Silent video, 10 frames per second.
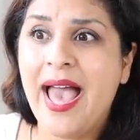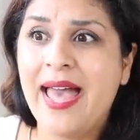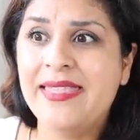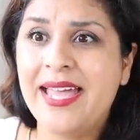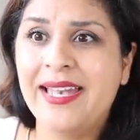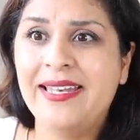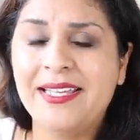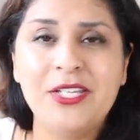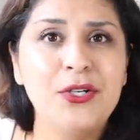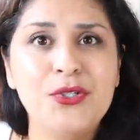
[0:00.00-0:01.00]
and then,
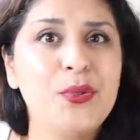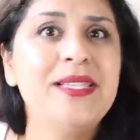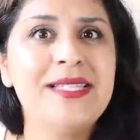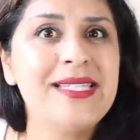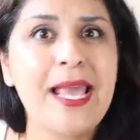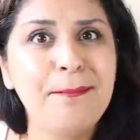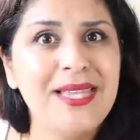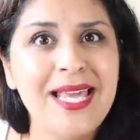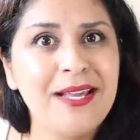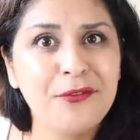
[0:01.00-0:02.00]
you know, doing the same
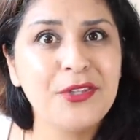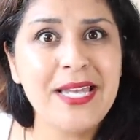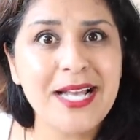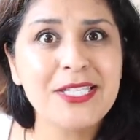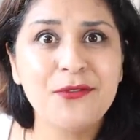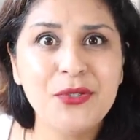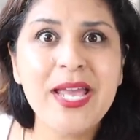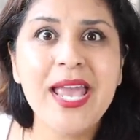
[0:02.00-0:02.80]
thing for the next few